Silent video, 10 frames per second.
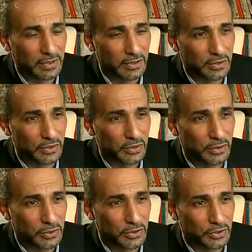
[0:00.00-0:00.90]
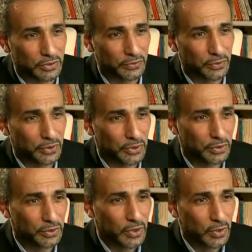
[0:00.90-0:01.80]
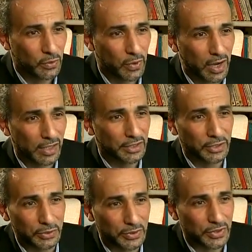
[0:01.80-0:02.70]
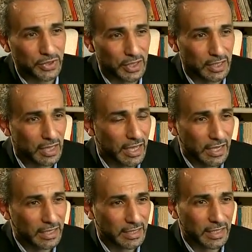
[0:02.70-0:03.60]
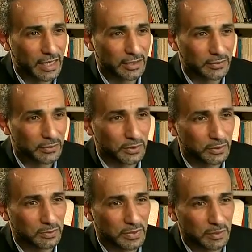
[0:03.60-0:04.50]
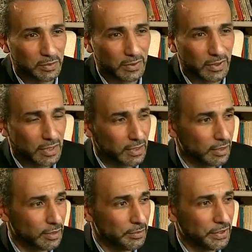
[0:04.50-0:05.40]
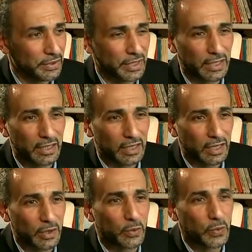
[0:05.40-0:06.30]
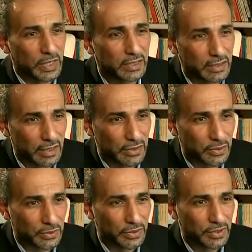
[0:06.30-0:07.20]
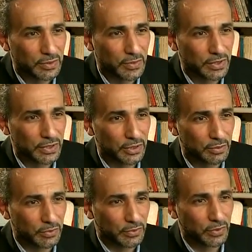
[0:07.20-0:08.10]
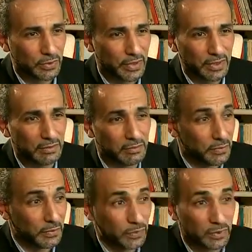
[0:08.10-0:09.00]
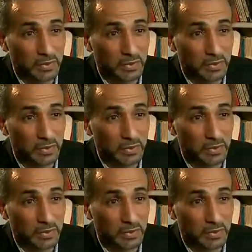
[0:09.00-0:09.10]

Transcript: is the solution for you, while they don't see any kind of people bearing witness to this message before the